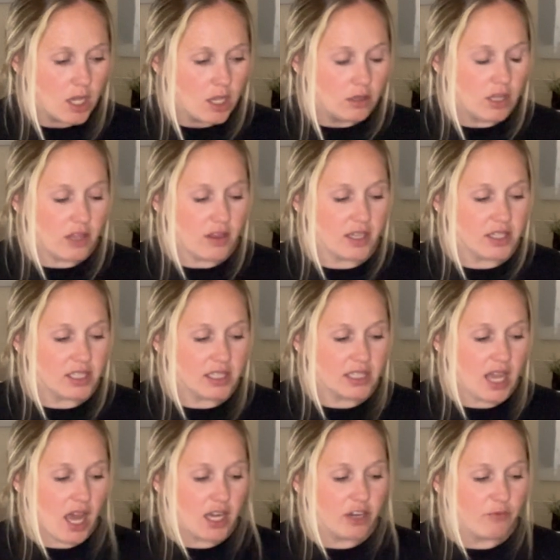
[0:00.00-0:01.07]
that this is
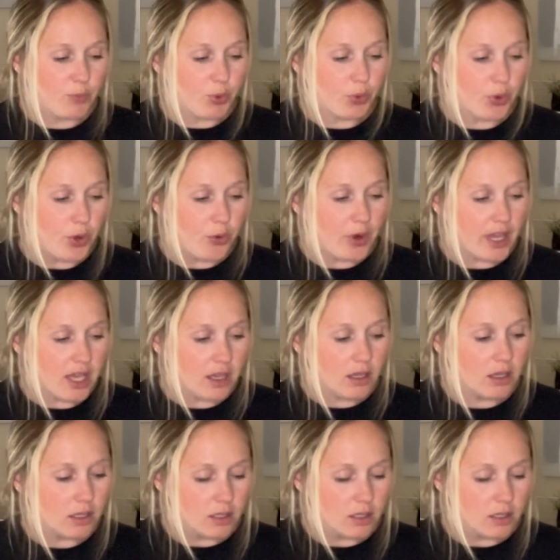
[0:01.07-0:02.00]
kind of brewing.